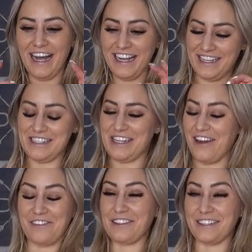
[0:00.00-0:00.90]
I can
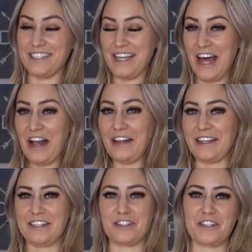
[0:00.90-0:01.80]
definitely tell,
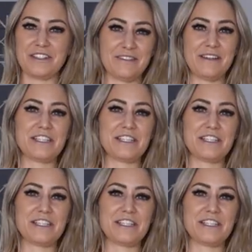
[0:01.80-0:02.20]
and it's just,